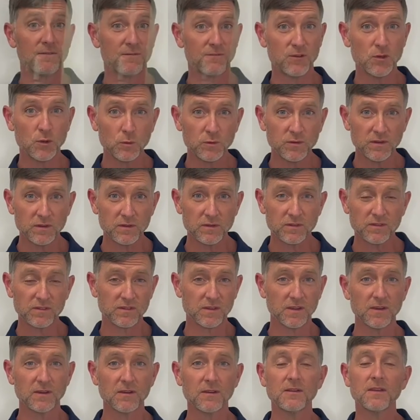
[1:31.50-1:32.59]
fuses
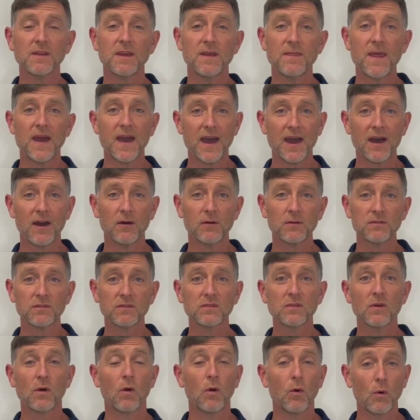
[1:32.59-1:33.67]
still in the
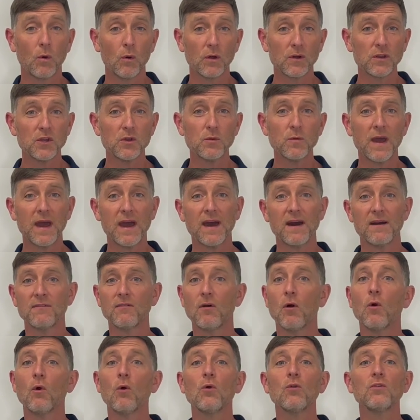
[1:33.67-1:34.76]
house or you have
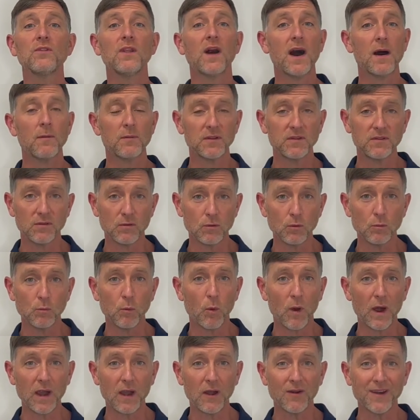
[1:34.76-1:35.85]
old knob and tube
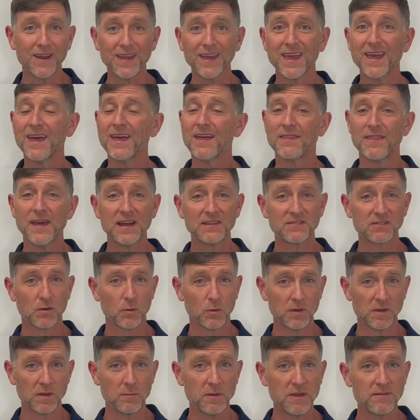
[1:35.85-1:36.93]
wiring, that's
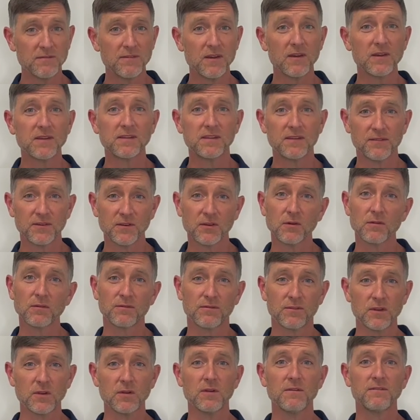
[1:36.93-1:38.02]
going to be very difficult
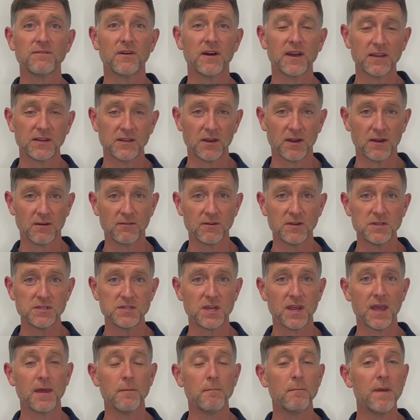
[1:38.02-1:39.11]
for you to find coverage,
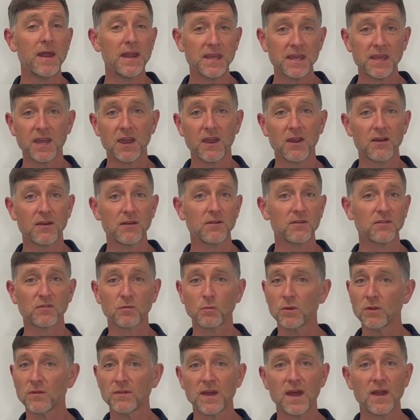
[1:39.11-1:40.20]
and many carriers
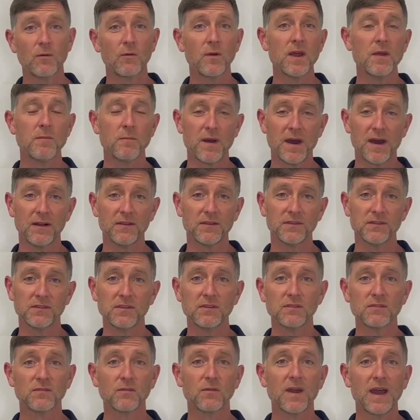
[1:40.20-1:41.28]
will not write
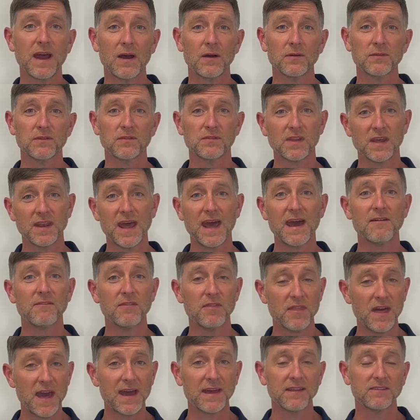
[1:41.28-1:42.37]
policies for houses that have
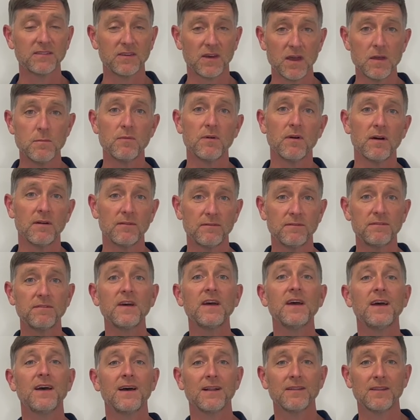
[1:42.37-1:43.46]
that type of
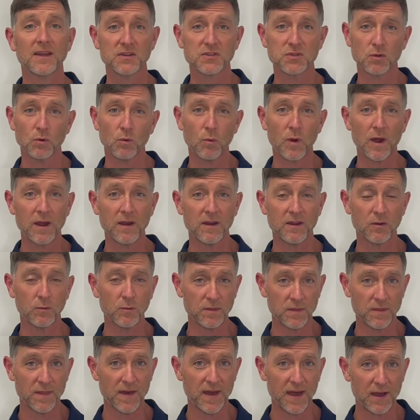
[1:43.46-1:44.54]
electrical wiring
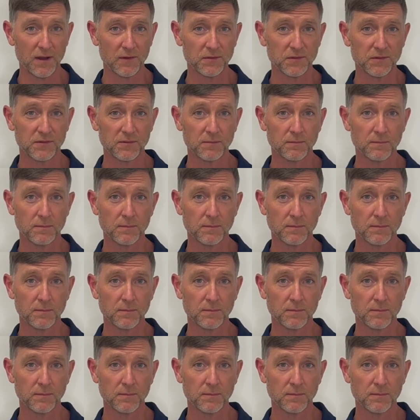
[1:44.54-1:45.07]
within the house.